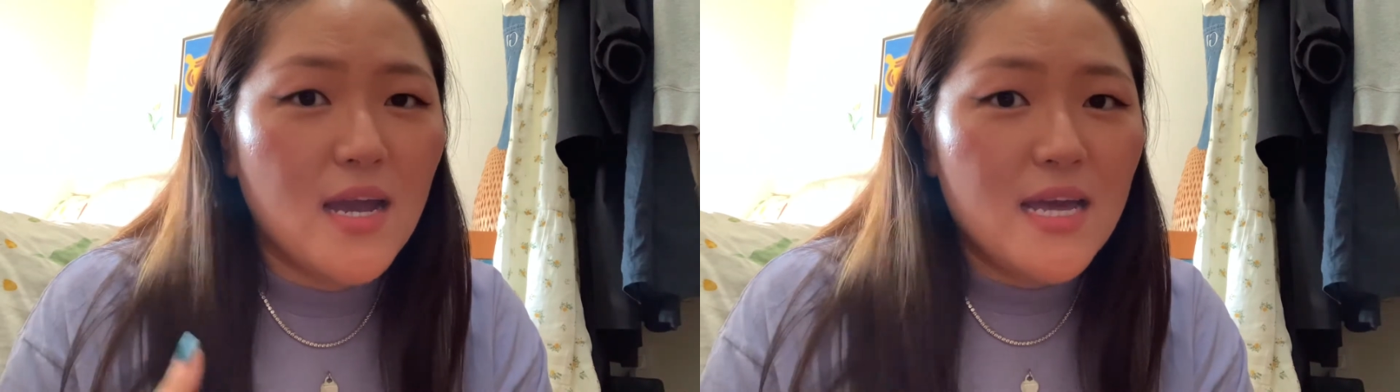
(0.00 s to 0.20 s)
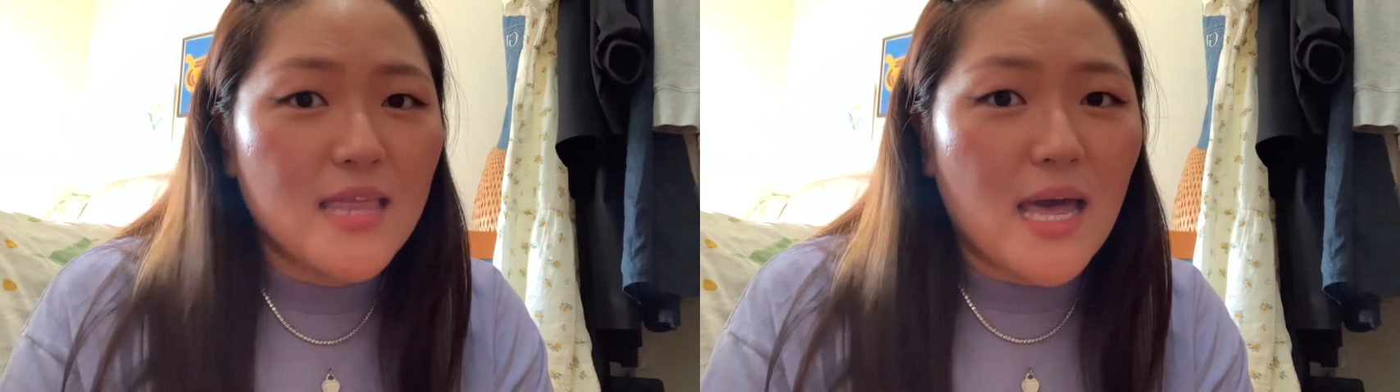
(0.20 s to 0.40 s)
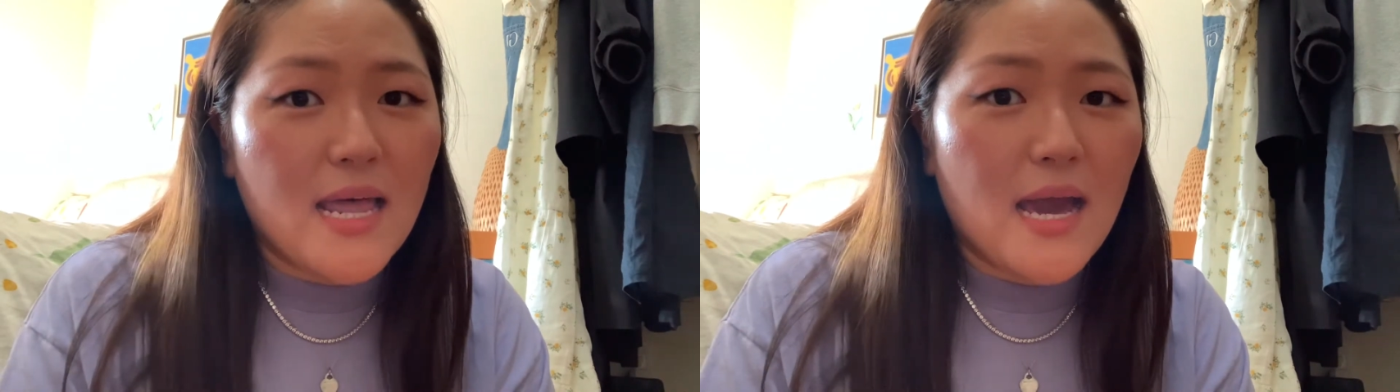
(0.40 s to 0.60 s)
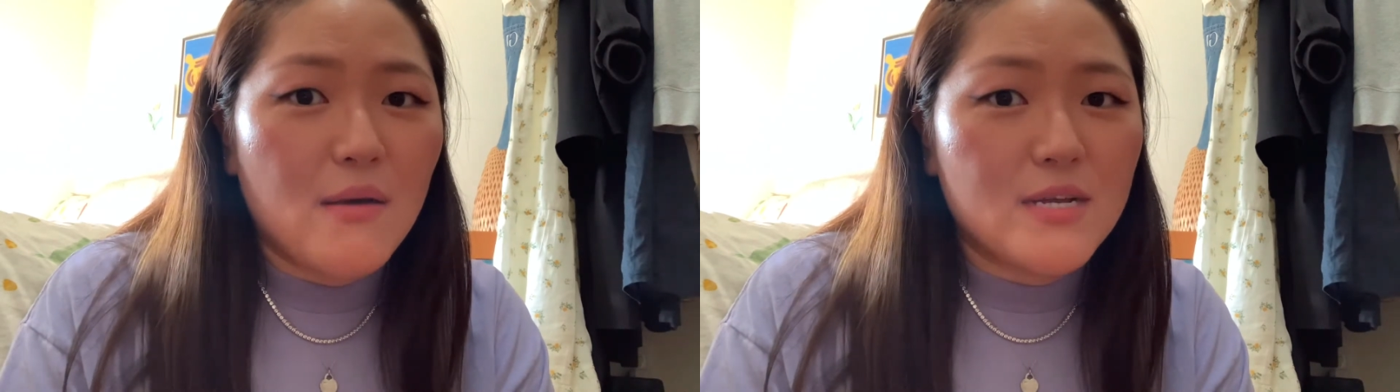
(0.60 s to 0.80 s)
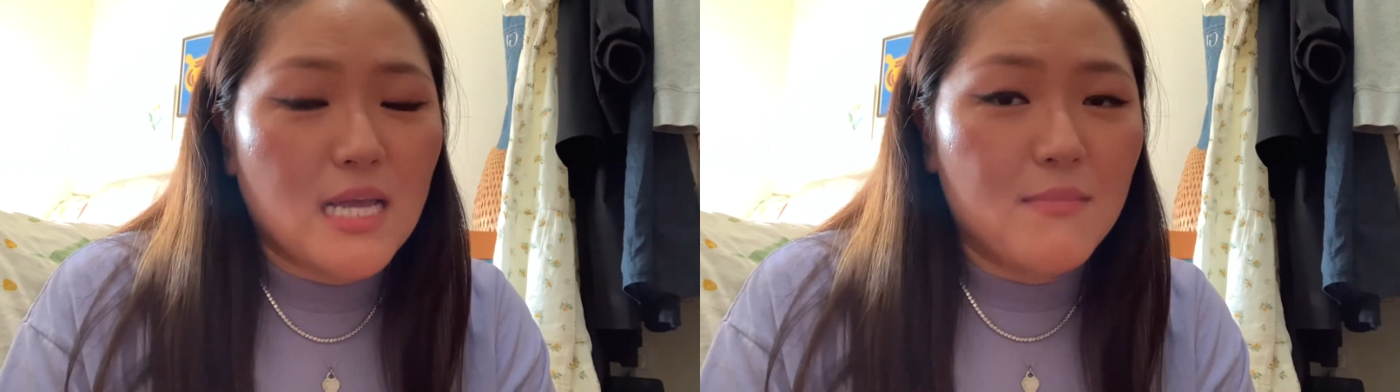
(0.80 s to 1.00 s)
that I
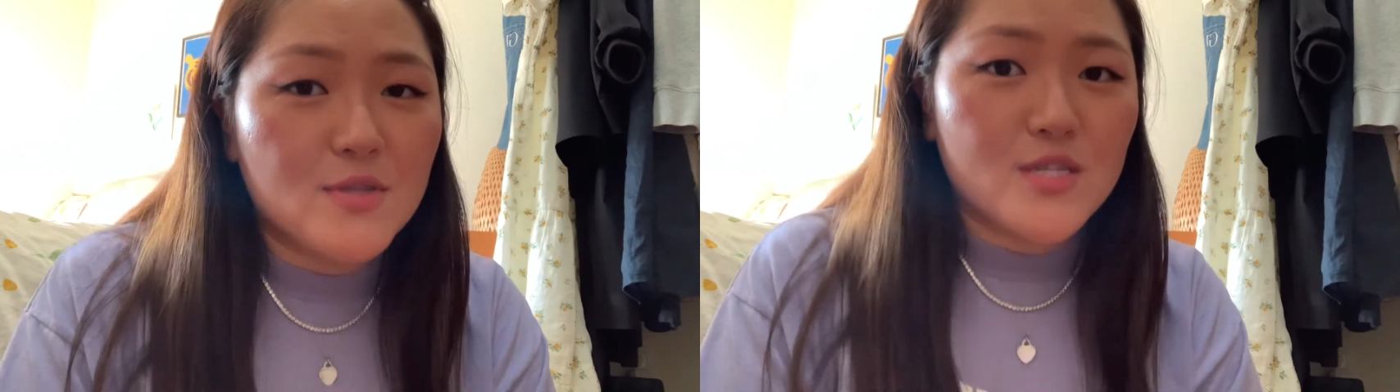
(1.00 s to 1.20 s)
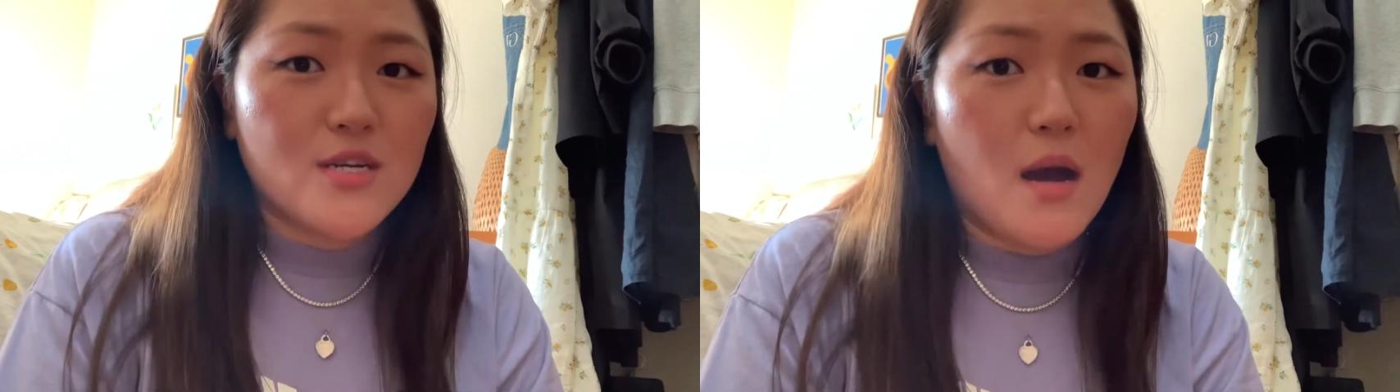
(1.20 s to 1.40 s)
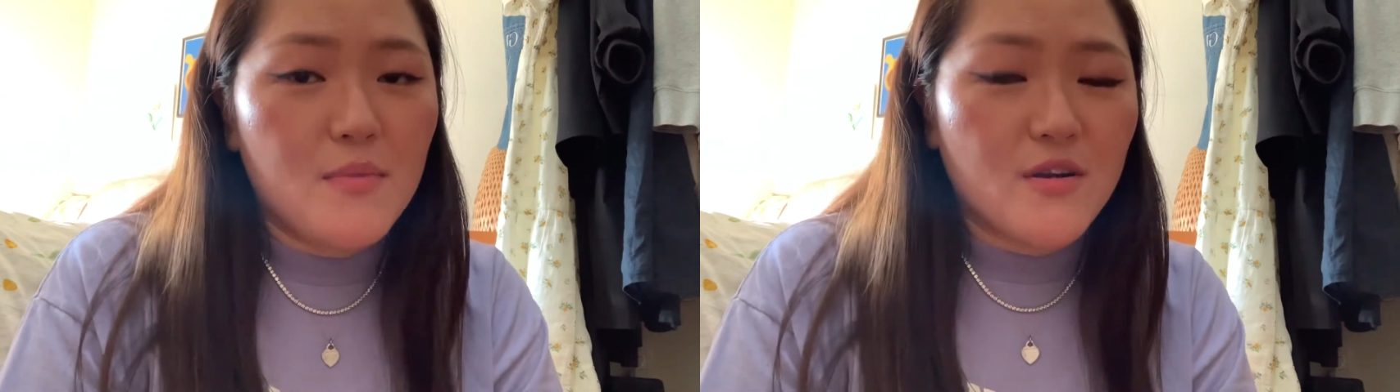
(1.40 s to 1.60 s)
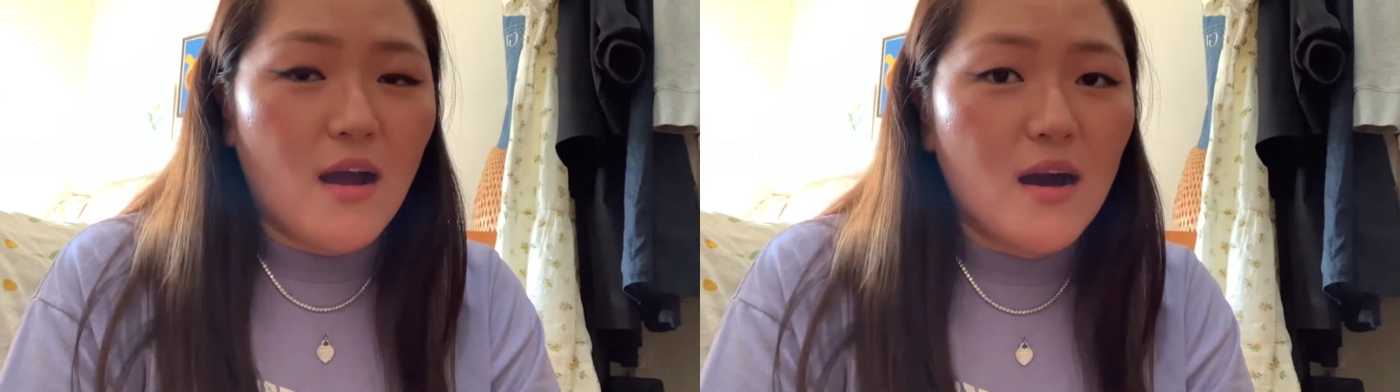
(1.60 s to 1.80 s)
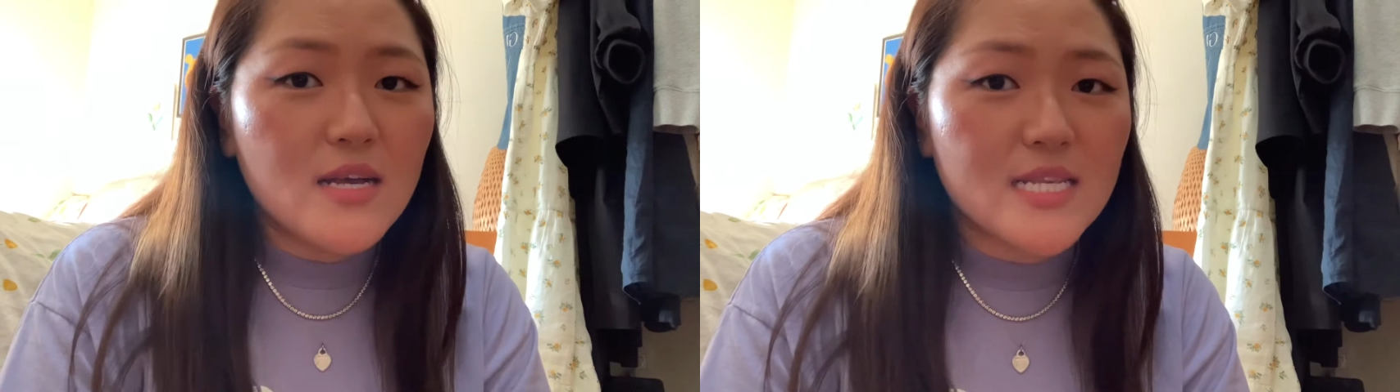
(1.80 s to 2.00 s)
was able to come
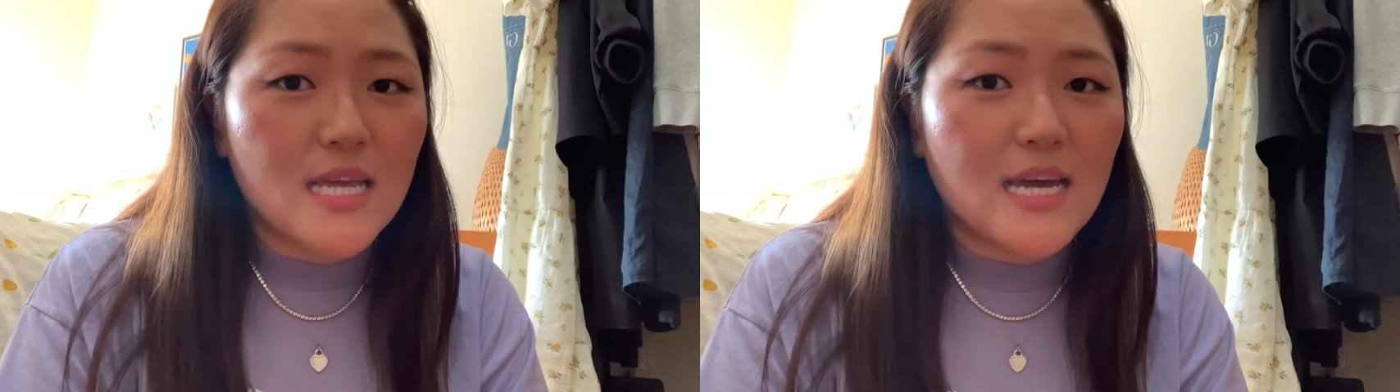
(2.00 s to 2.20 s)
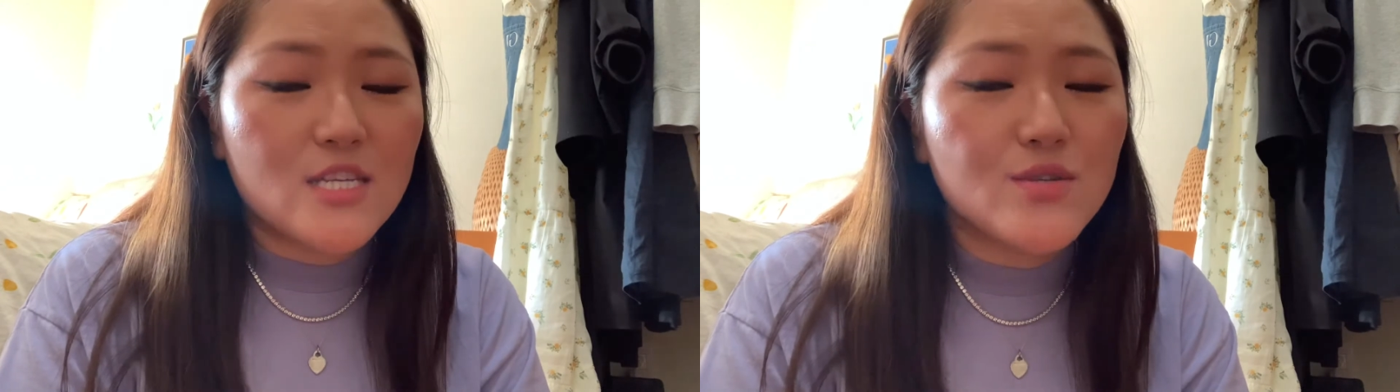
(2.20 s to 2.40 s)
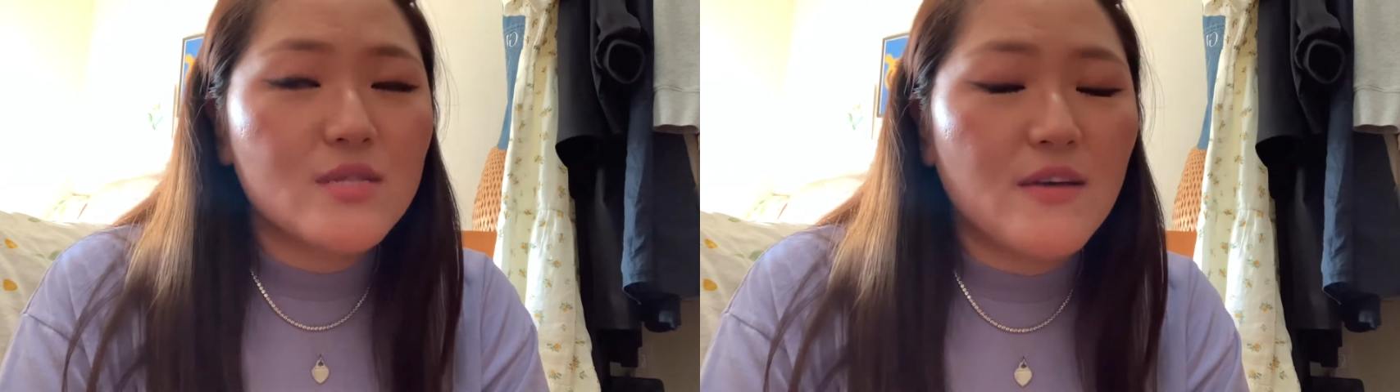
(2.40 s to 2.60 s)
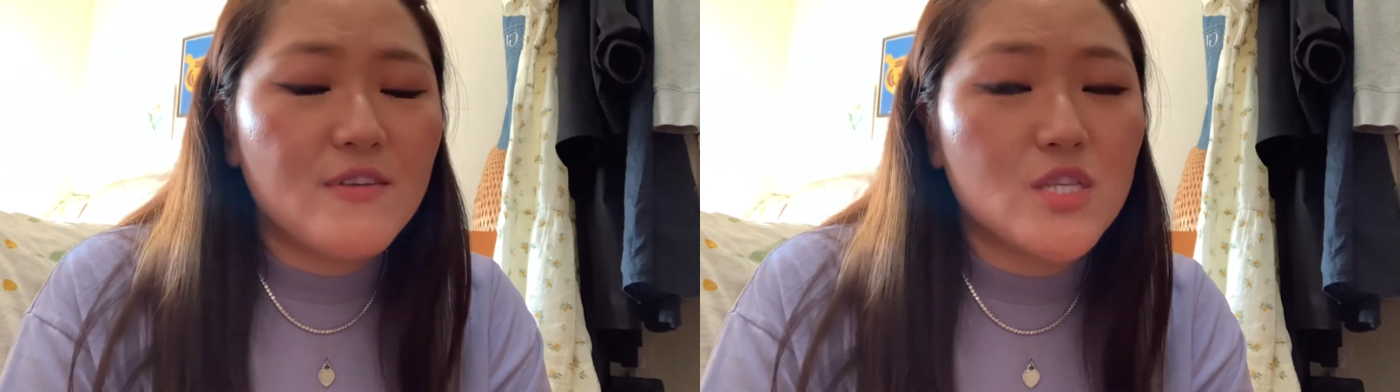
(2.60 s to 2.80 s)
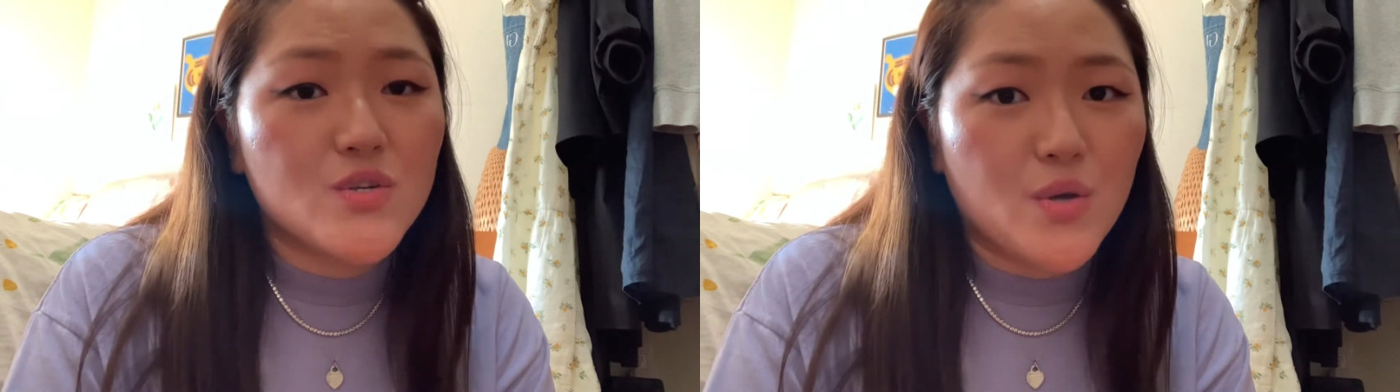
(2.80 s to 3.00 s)
across, and I do live
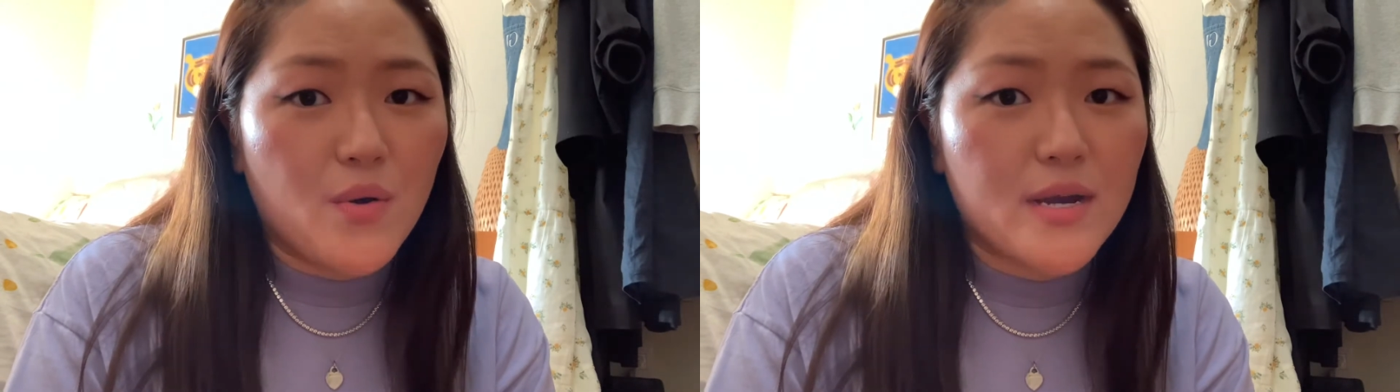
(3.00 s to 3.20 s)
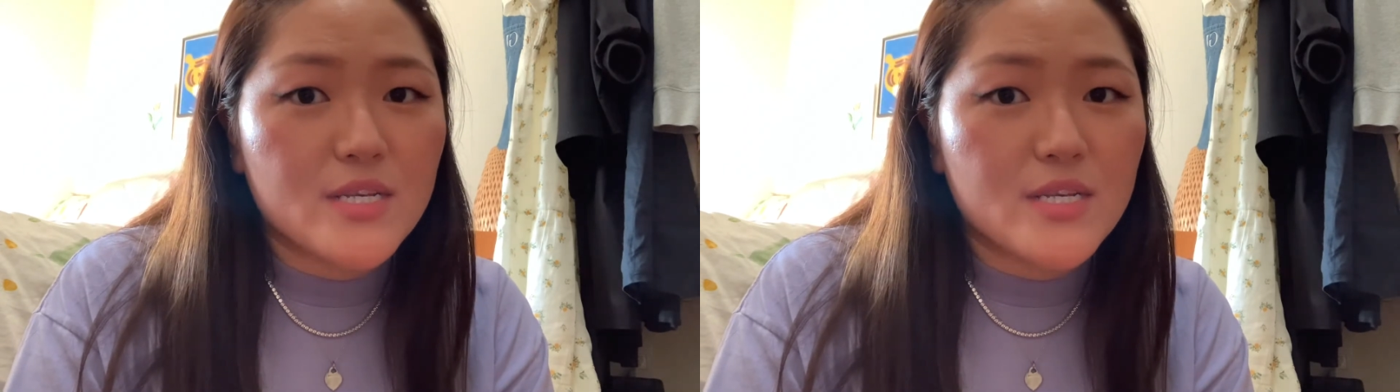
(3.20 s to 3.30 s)
in New York,